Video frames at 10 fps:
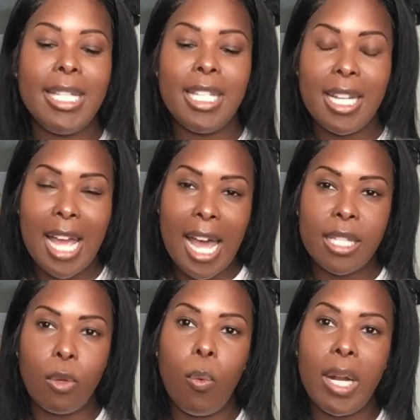did
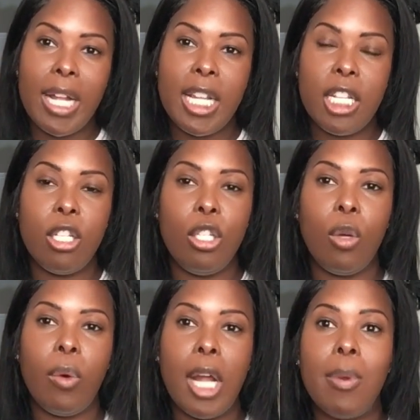ask what I needed to
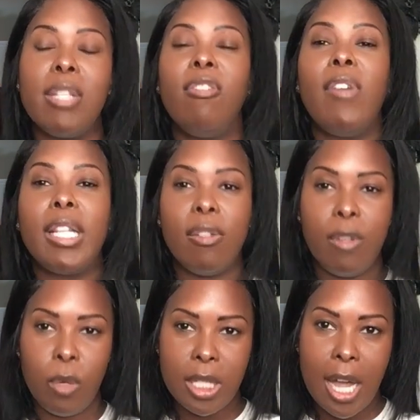do when I was
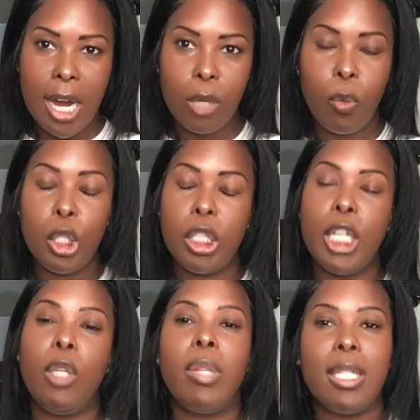effectively retired. What should
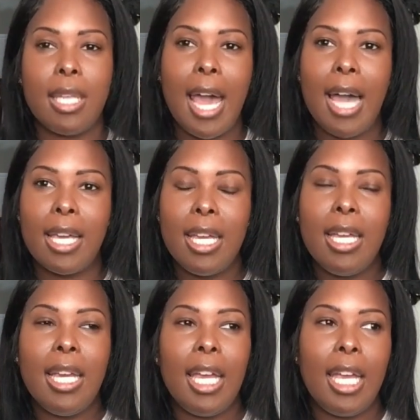I do with this CAC?
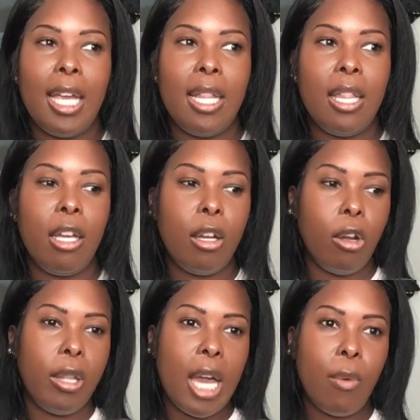And the
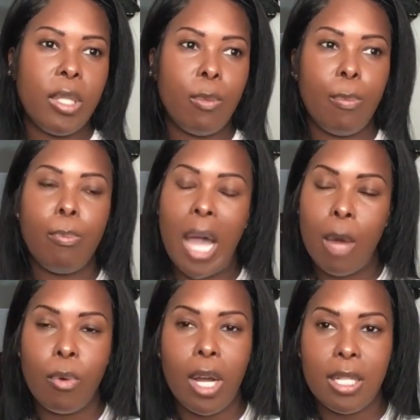girl that was
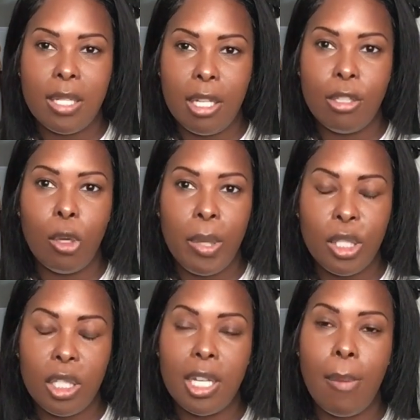out processing told me
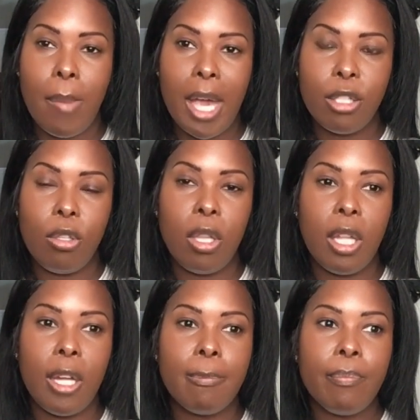just come back to